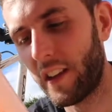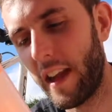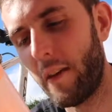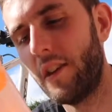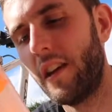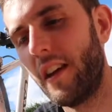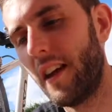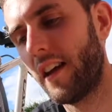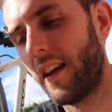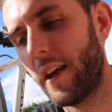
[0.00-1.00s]
video.
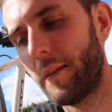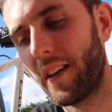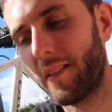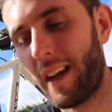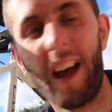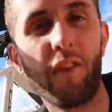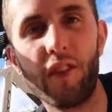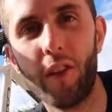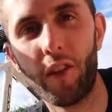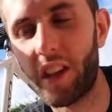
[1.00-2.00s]
If
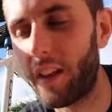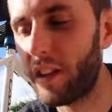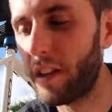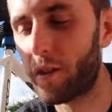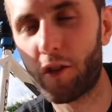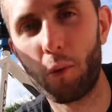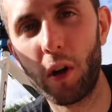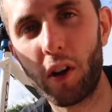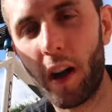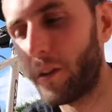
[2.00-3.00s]
you've not seen that video, it's from
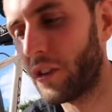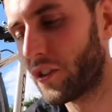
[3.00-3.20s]
Wilko.